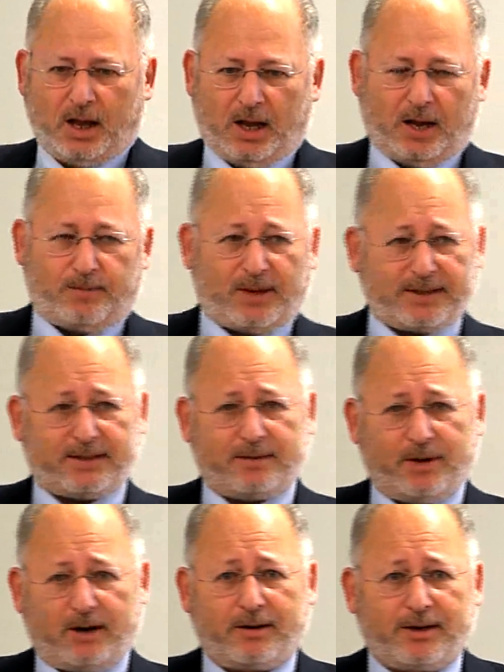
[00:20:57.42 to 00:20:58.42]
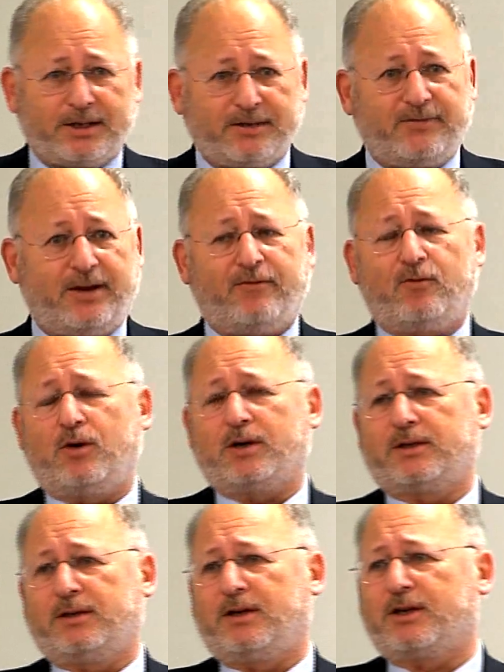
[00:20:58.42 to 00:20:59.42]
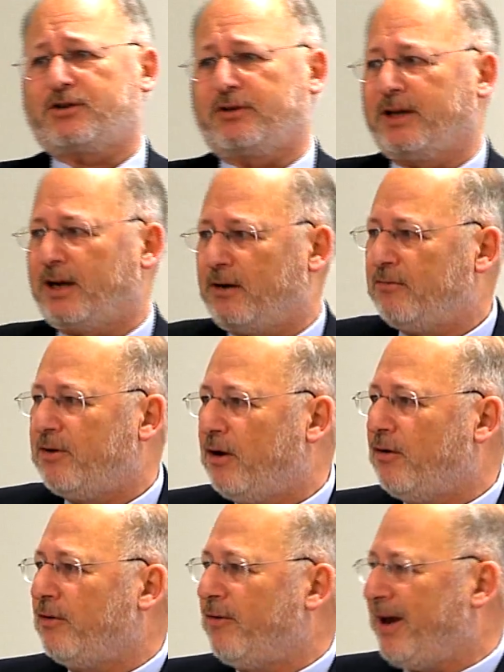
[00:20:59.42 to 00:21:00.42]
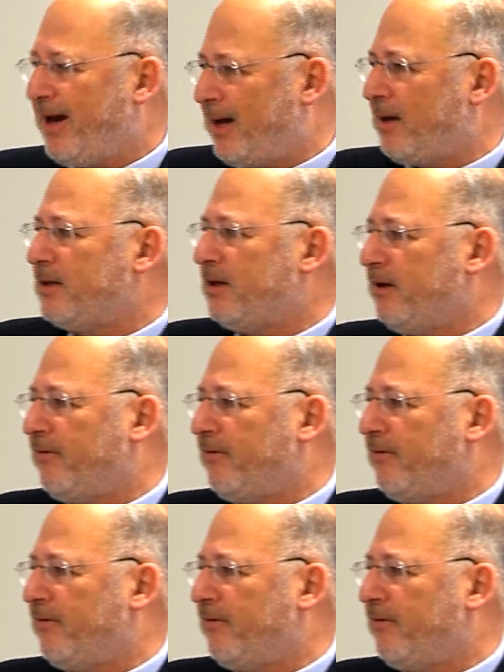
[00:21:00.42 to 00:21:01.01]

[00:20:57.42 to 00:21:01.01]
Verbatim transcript: Uh, plus, the Americans have never worked in industry. They don't know the reality